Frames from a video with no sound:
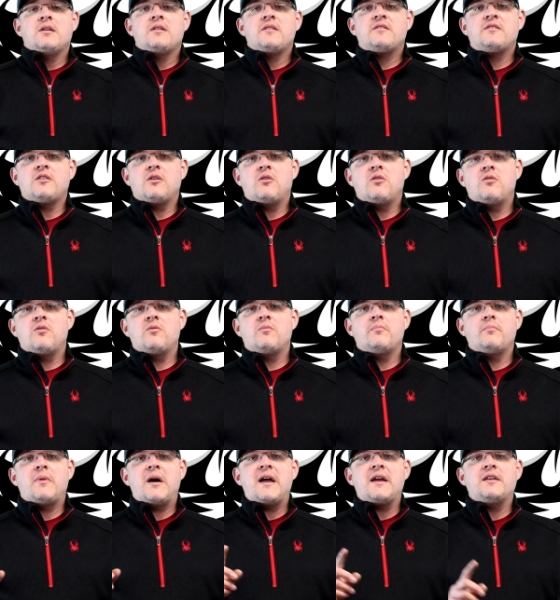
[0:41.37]
So
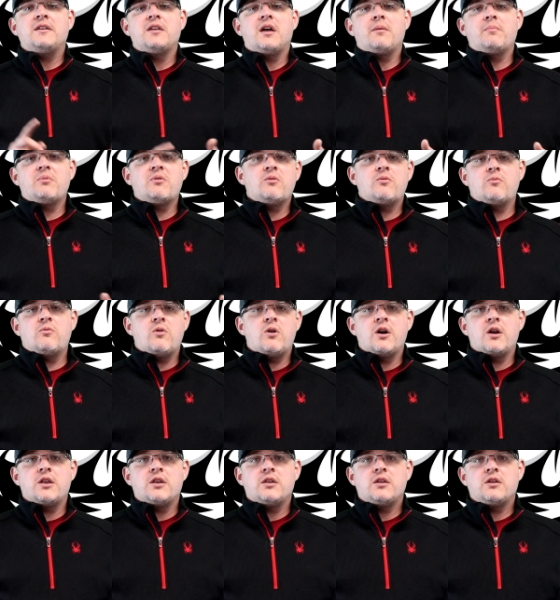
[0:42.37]
my number
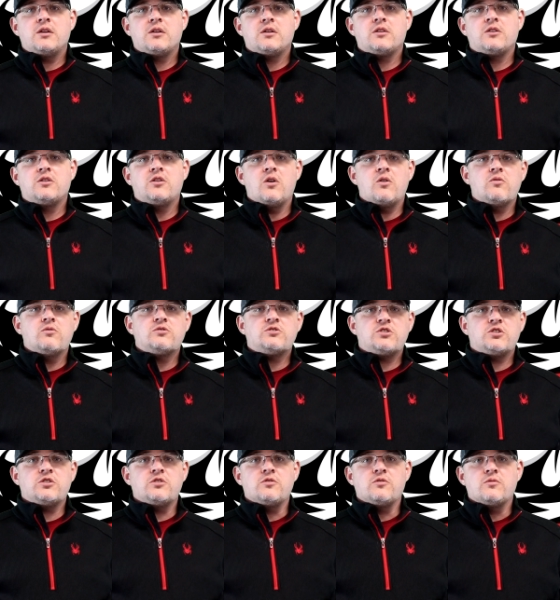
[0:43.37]
one
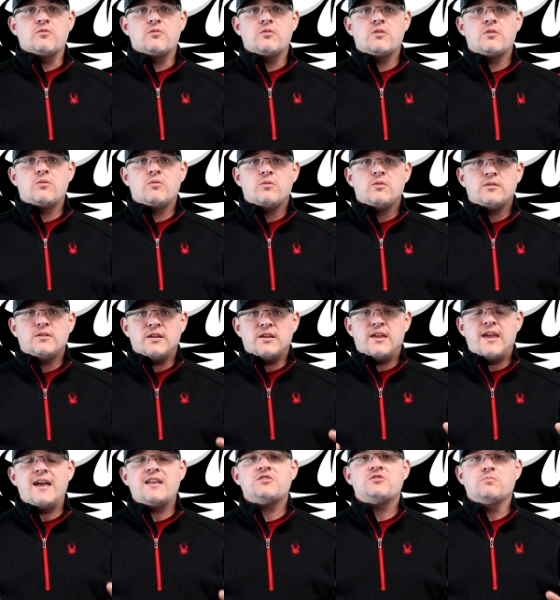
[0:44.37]
go-to to
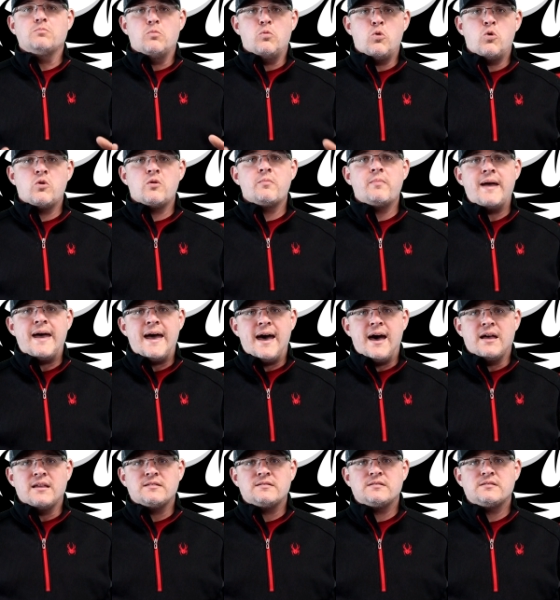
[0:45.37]
catch more
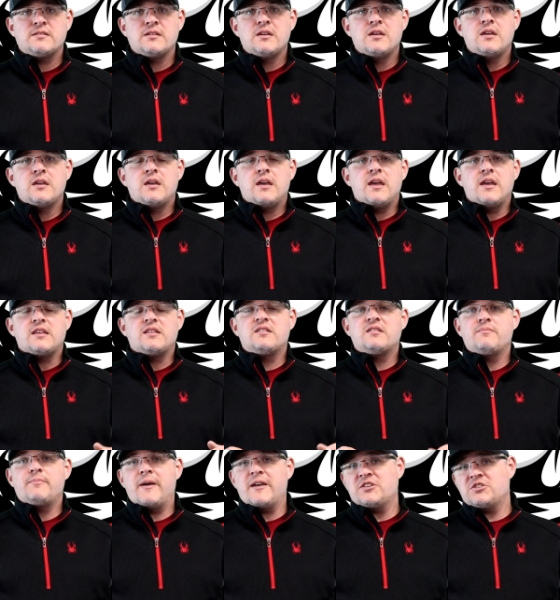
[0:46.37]
bass,
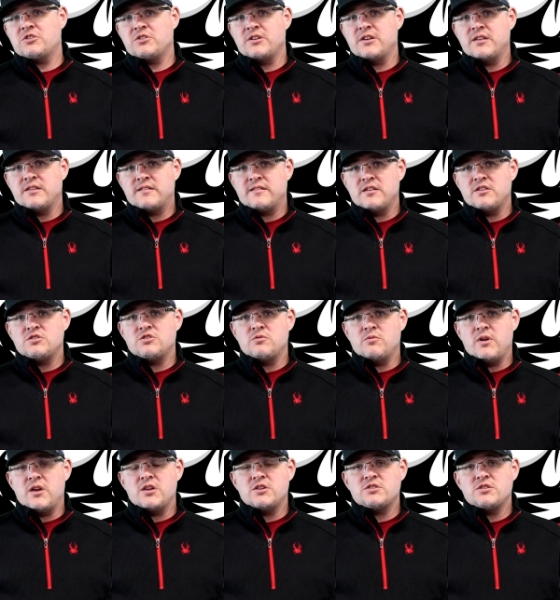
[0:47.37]
especially in
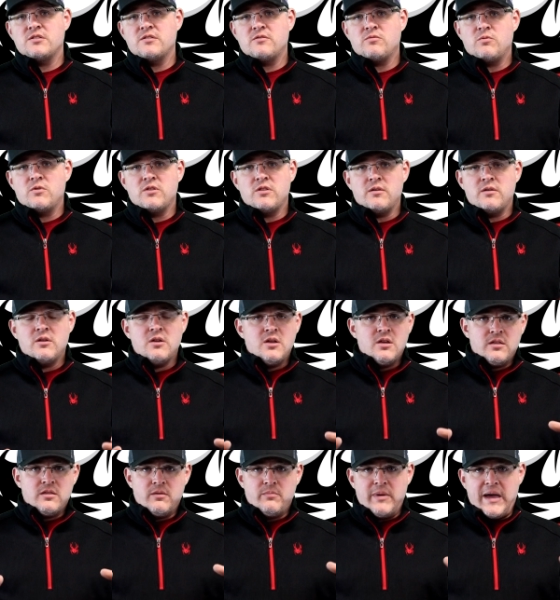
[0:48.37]
situations where the
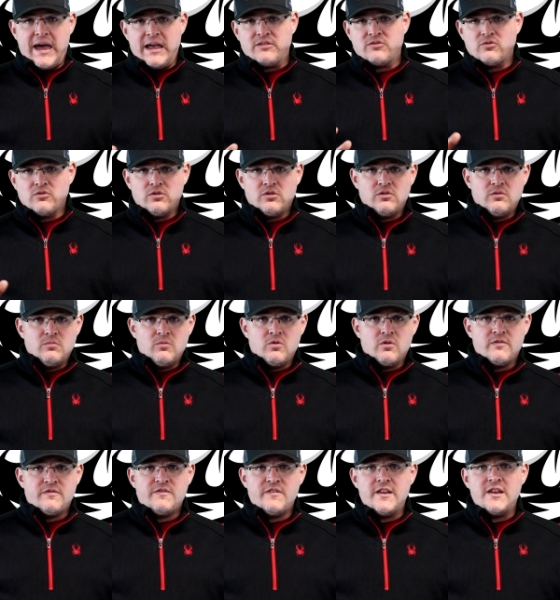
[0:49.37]
bass are a little
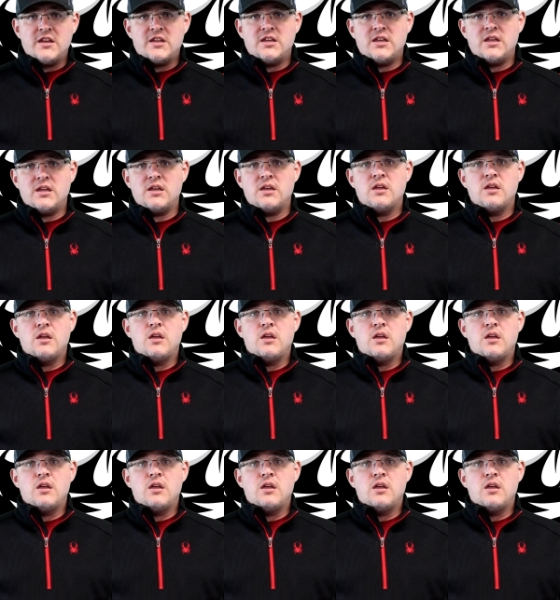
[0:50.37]
more finicky,